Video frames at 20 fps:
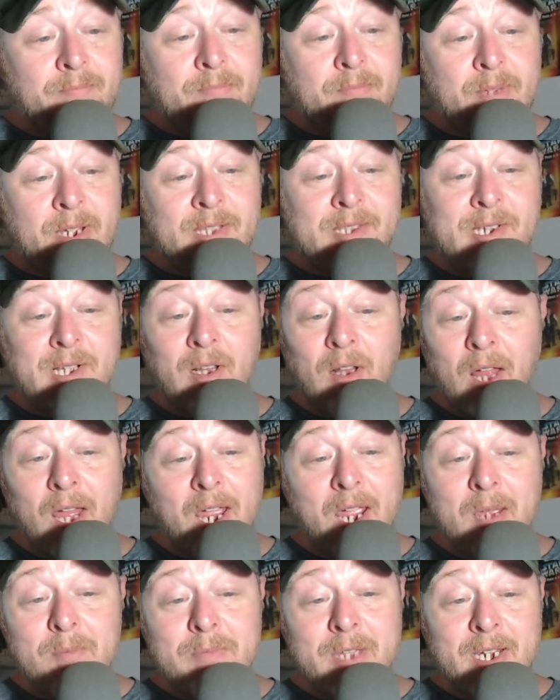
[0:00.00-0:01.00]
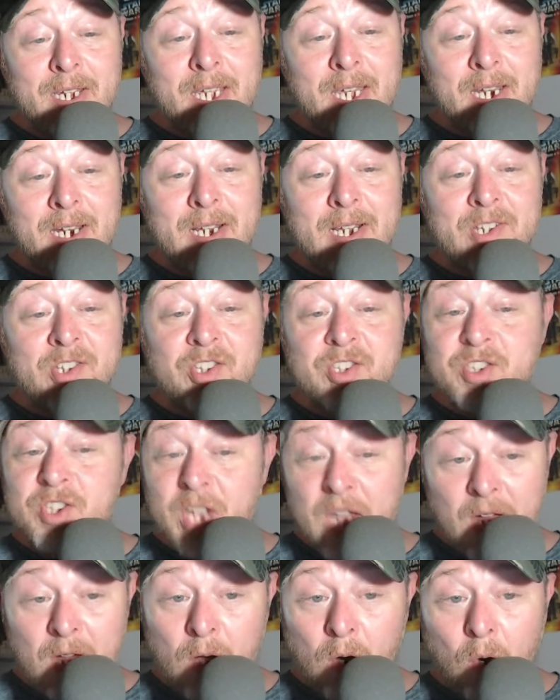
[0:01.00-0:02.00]
It's claimed that Kennedy
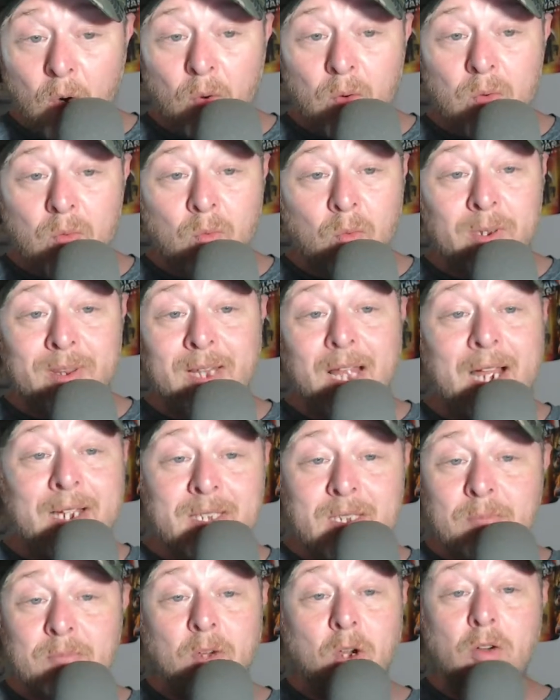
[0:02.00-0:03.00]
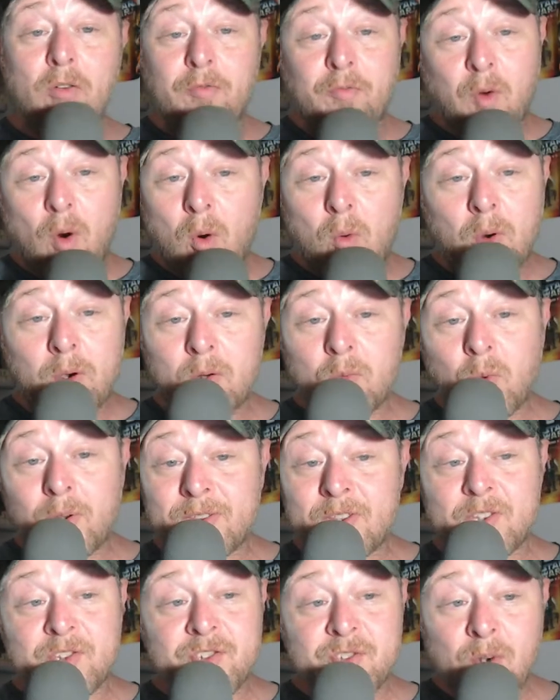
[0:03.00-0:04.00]
still would like to move forward with
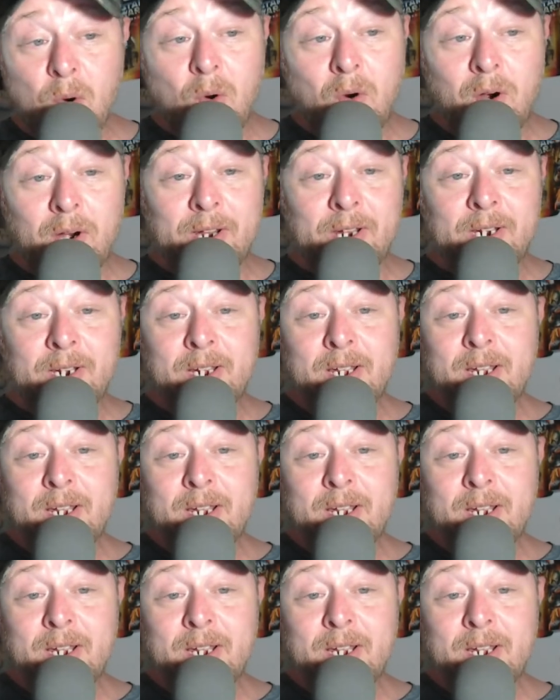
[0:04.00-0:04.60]
the story